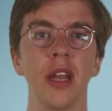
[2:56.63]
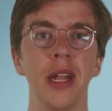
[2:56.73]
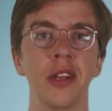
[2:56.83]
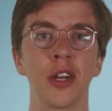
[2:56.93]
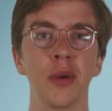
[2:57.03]

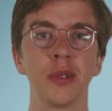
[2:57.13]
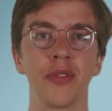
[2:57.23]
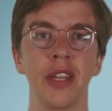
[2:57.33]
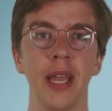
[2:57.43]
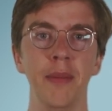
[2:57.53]
in terms
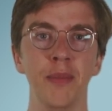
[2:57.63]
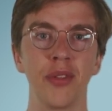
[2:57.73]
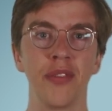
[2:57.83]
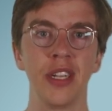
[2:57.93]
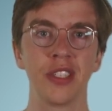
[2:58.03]
of the
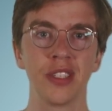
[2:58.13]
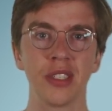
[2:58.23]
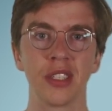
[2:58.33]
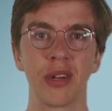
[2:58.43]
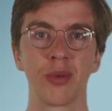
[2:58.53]
input
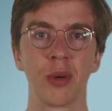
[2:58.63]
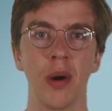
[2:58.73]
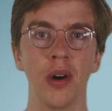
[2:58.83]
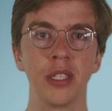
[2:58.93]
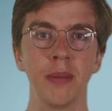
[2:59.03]
features that were
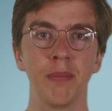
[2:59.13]
most